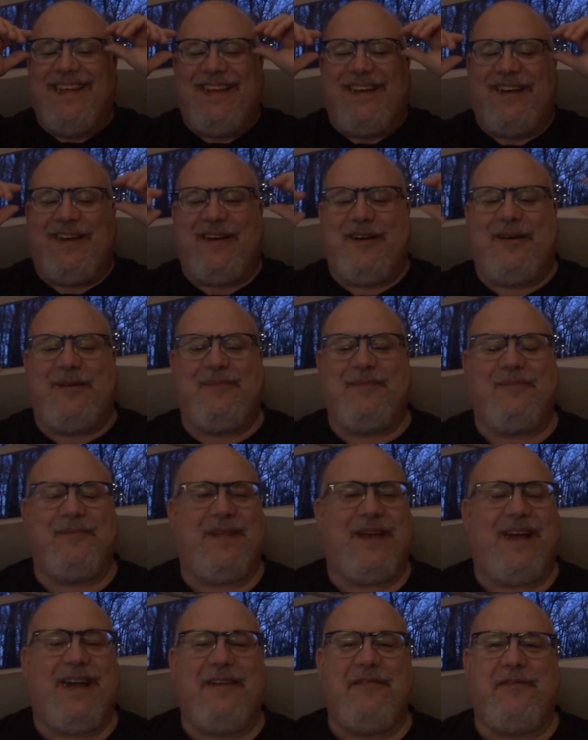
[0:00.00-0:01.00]

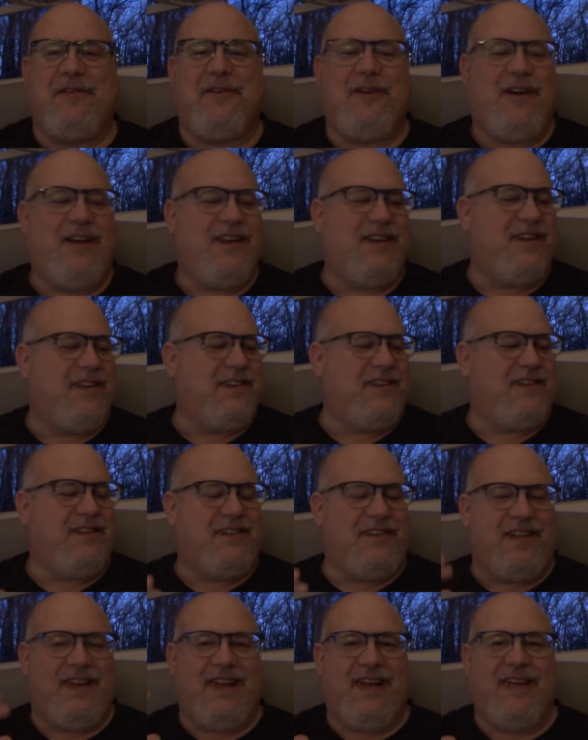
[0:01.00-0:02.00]
I forgot
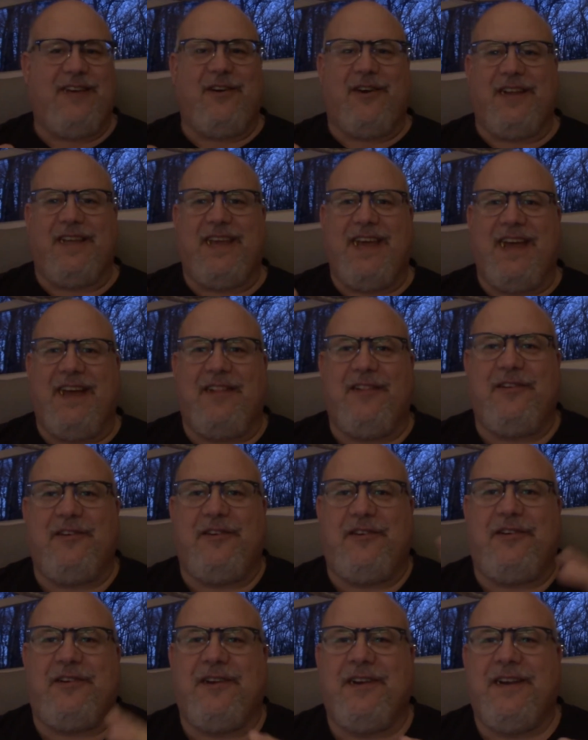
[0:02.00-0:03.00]
until I got a
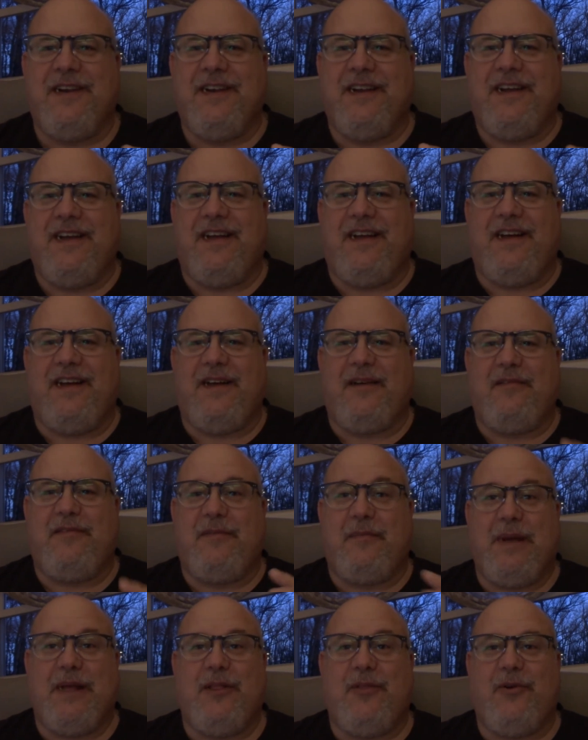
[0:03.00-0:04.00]
calendar
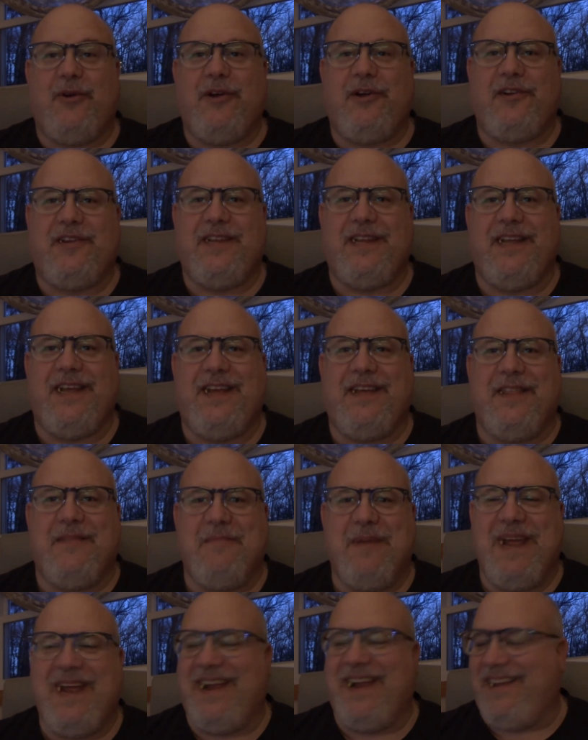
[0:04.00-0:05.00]
from my lawyer today in
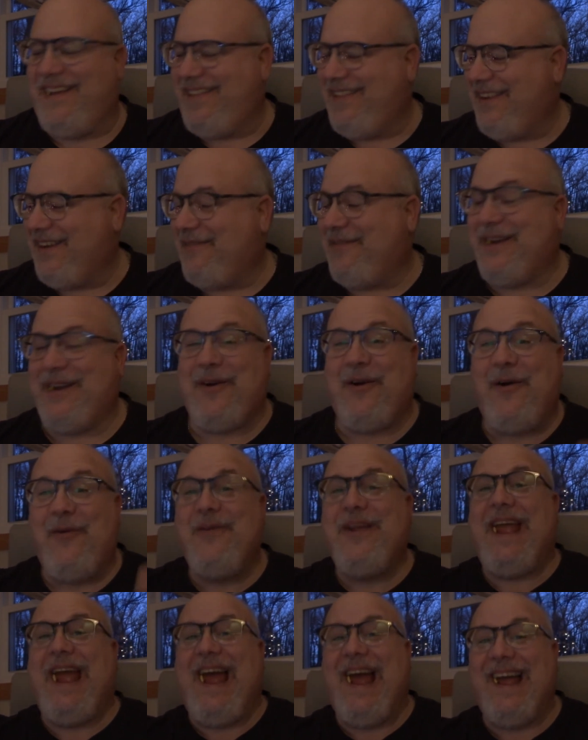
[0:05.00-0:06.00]
the mail, and I went, "Oh
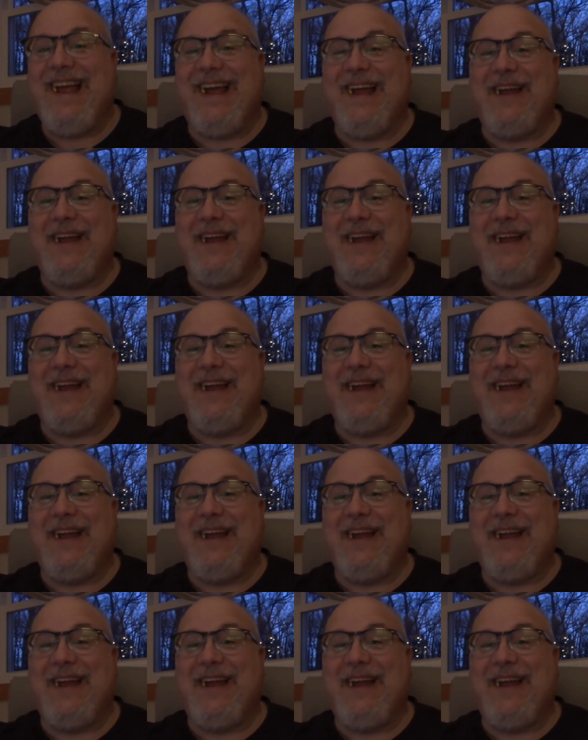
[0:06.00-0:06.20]
yeah, I got